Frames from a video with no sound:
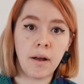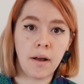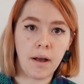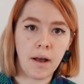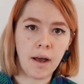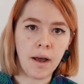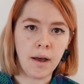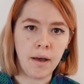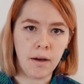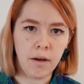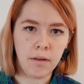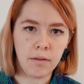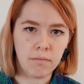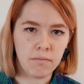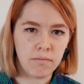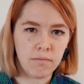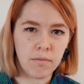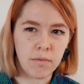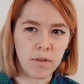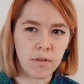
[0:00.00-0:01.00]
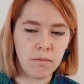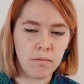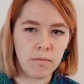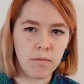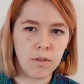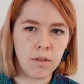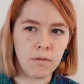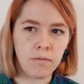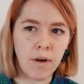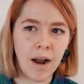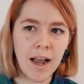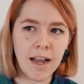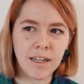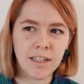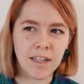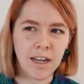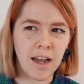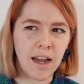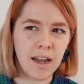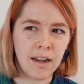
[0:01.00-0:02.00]
the red
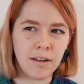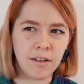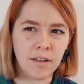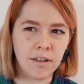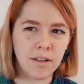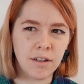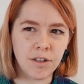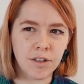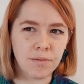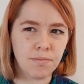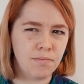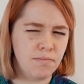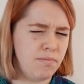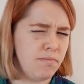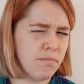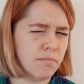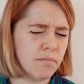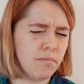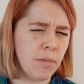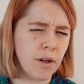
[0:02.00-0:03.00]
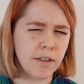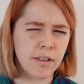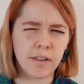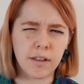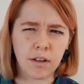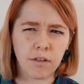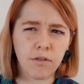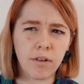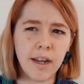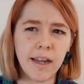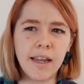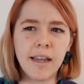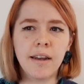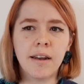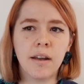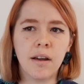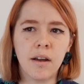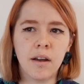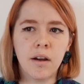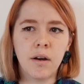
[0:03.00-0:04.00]
and most of the
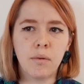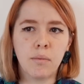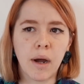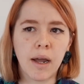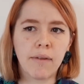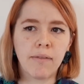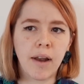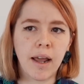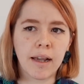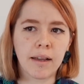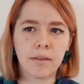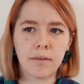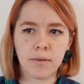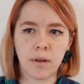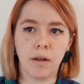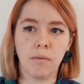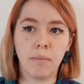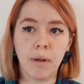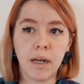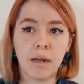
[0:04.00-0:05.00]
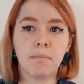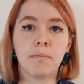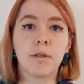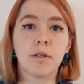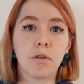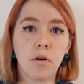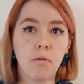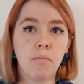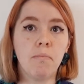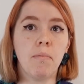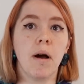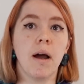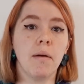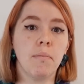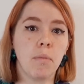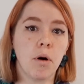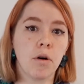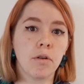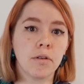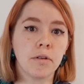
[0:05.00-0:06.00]
green wavelengths will have been absorbed by a
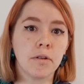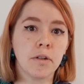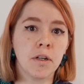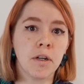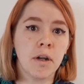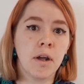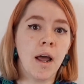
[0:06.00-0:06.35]
bond,